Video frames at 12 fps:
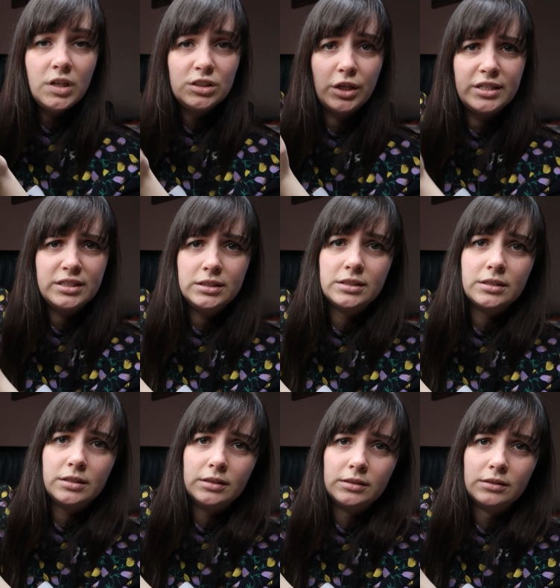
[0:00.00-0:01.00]
So this is
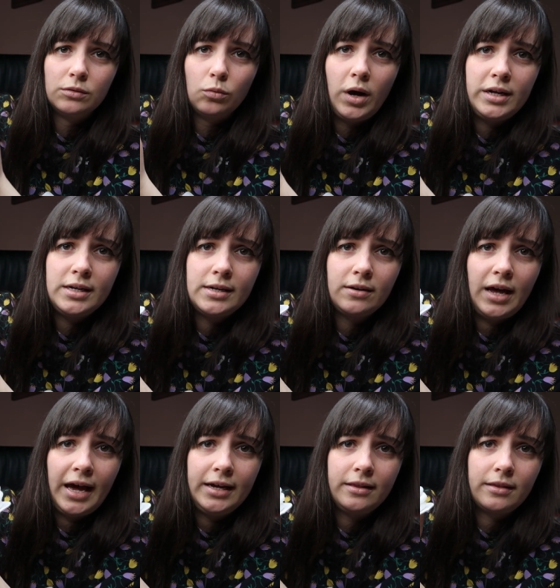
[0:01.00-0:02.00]
the one
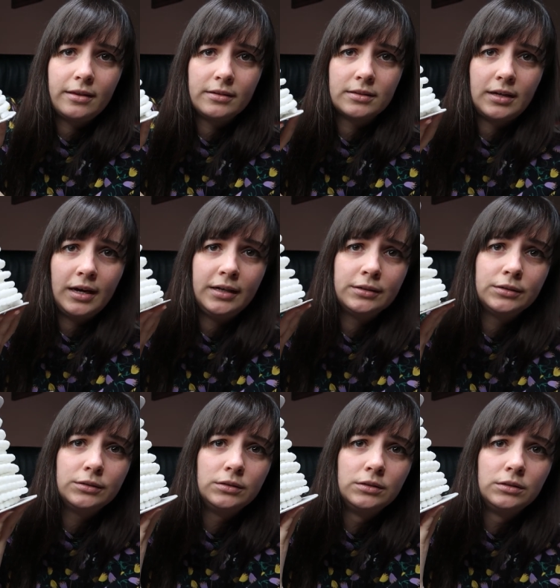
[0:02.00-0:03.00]
eighth
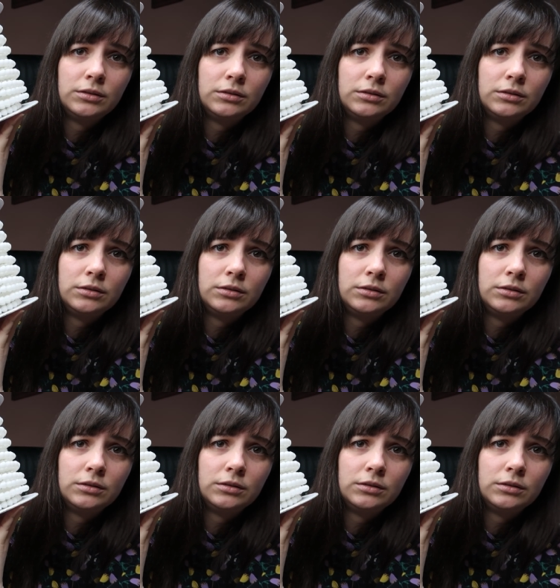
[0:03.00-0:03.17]
scale